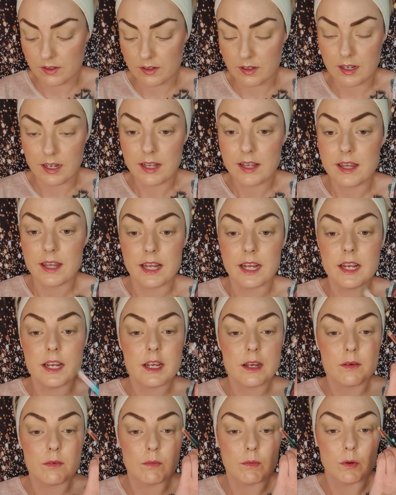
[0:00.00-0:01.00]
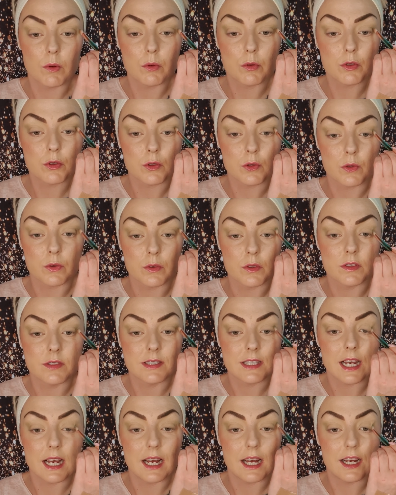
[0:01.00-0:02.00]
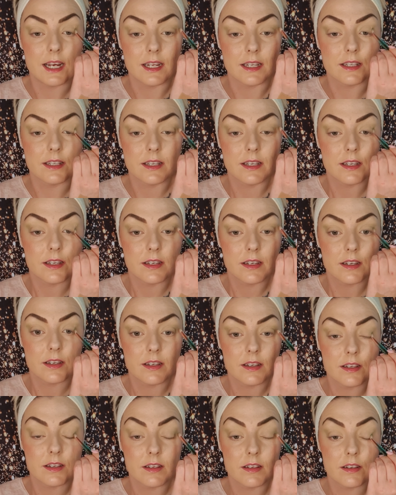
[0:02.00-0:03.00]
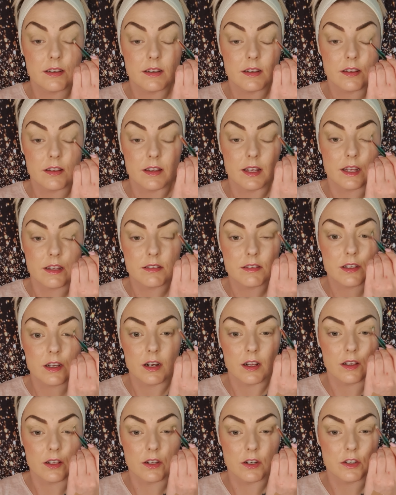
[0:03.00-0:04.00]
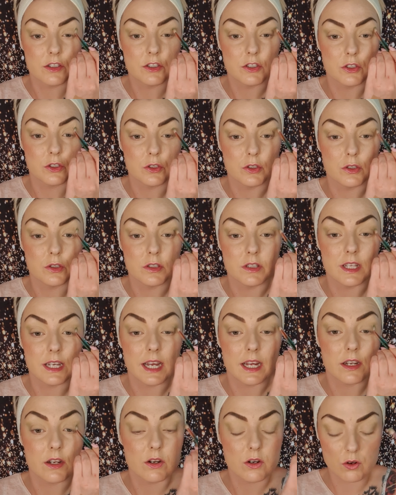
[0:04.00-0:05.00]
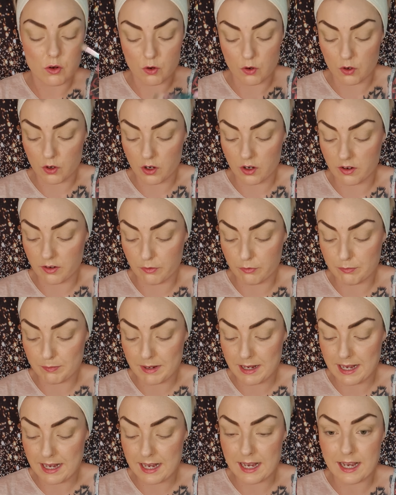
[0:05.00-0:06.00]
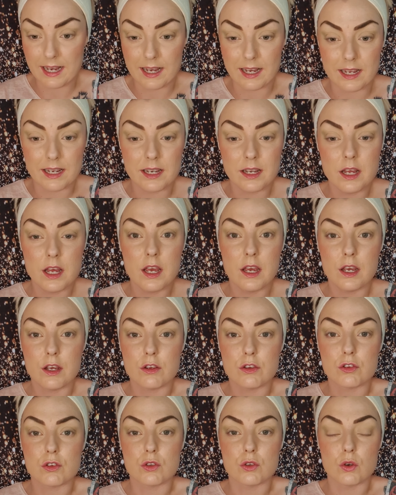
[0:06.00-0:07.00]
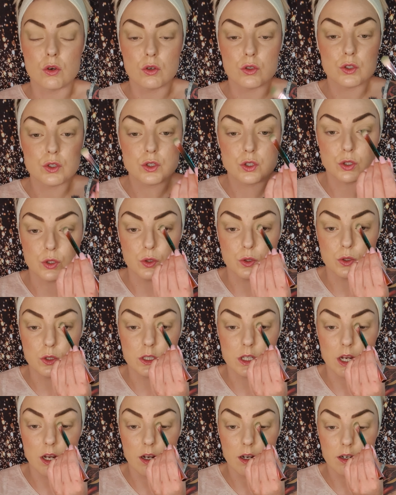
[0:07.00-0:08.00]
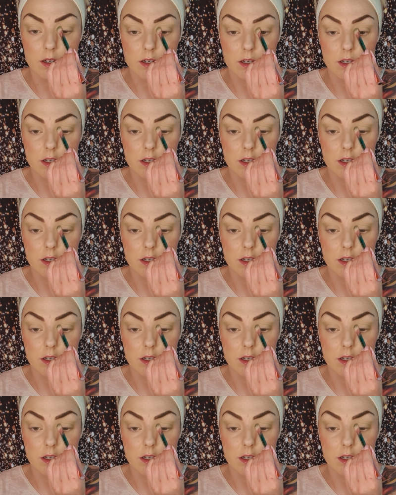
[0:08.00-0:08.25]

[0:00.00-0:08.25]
I think I'm also going to add this colour to the inner corner of my eye. It's not too dark.